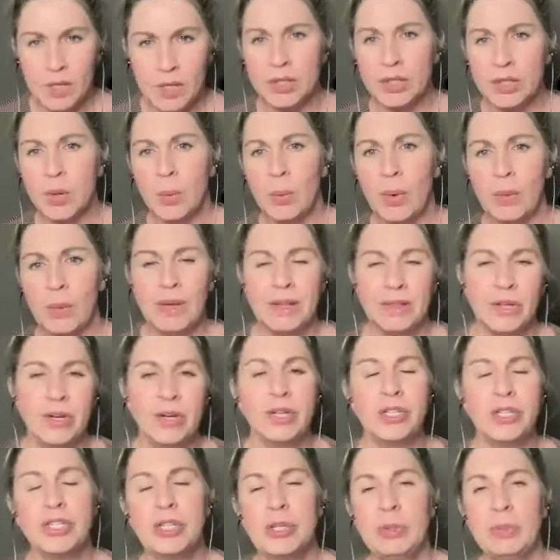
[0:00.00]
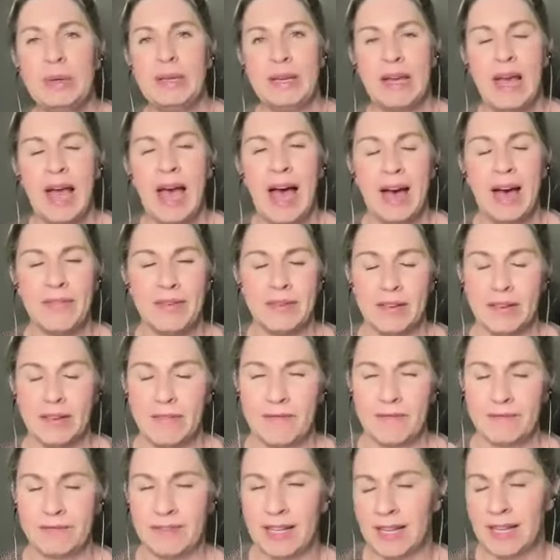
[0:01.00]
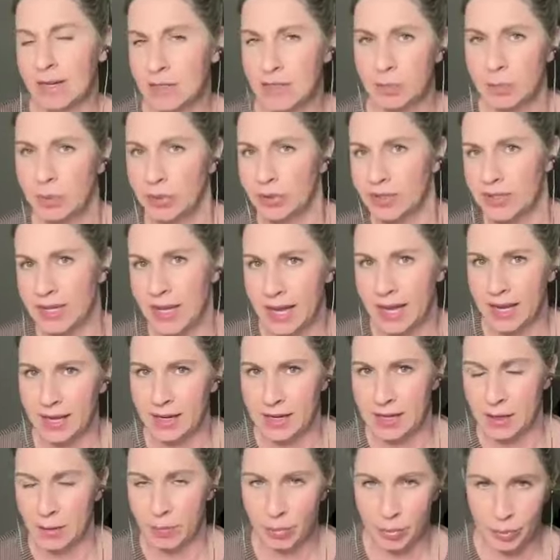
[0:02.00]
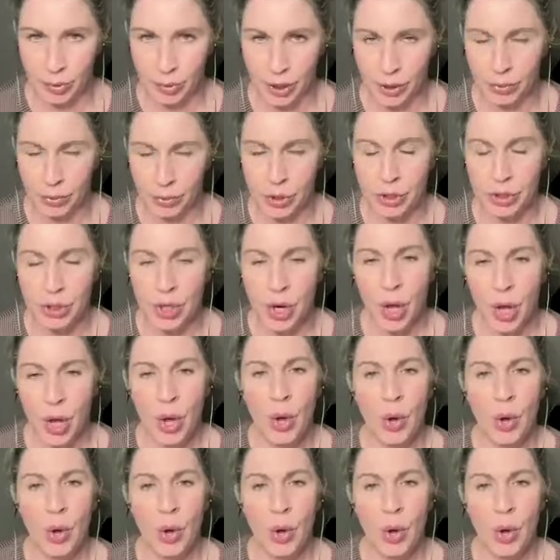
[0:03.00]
So when we look to be having a flexible dieting approach,